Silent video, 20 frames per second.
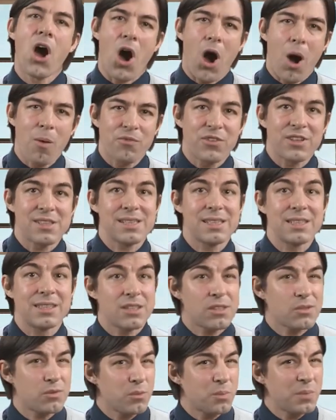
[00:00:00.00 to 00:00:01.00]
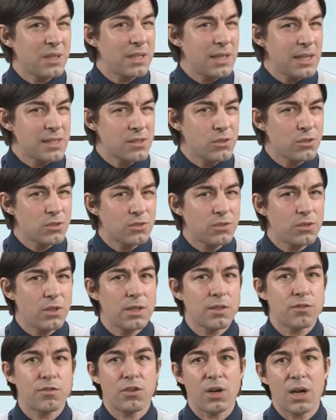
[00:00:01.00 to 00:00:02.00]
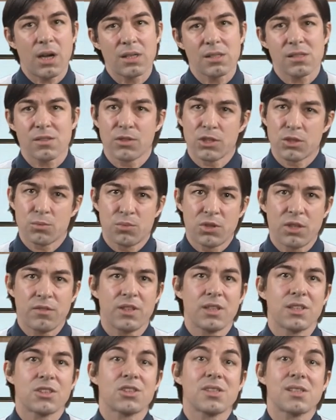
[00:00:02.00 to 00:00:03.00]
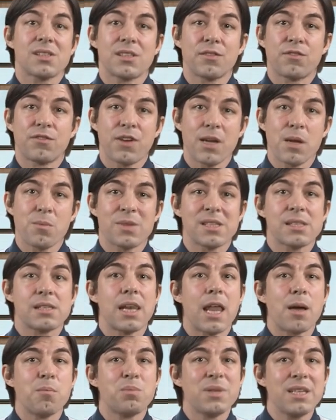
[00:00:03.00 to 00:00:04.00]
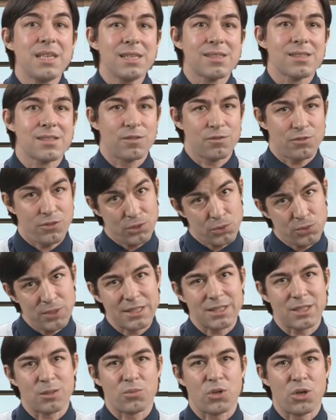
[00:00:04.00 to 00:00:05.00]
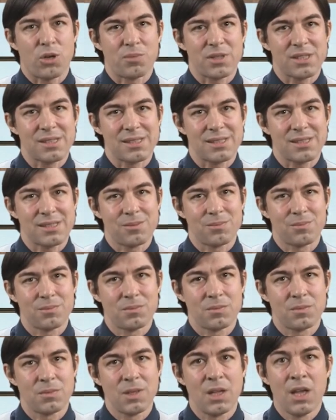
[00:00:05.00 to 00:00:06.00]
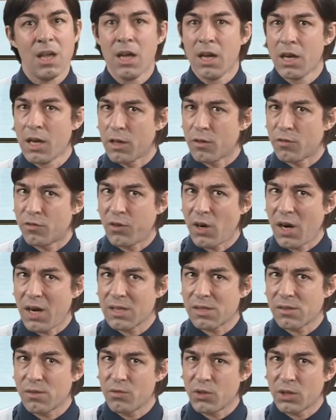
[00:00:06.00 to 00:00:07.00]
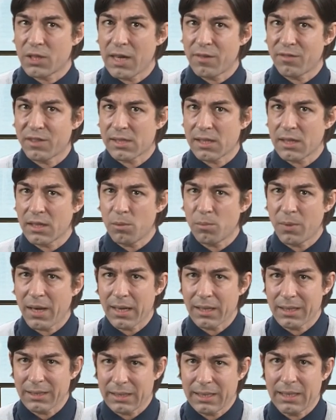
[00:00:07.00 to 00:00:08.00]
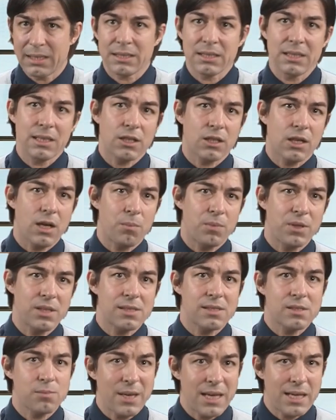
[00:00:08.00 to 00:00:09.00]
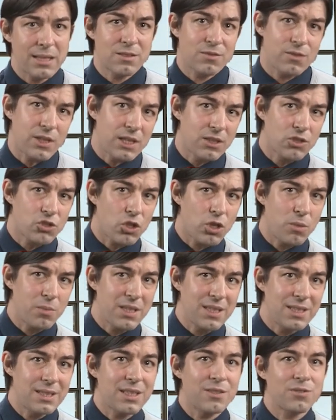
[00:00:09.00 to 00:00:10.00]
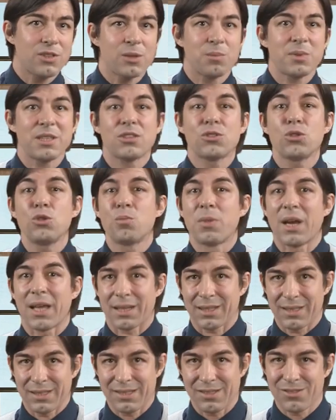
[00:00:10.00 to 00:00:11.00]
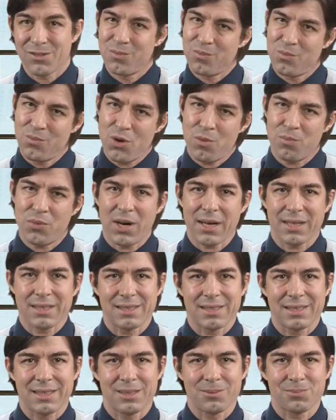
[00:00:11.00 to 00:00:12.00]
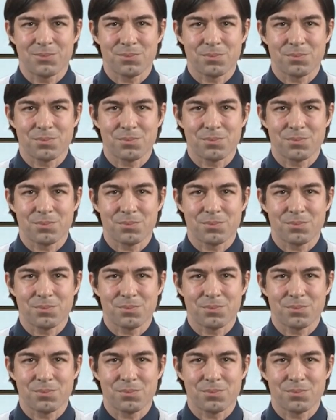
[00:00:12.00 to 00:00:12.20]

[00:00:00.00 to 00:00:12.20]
Obviously, this would be less useful in France, which privileges the famous la bise for greeting purposes. In France, we would have a single blanket in a couple's bed, while in Germany there will be two blankets, more practical.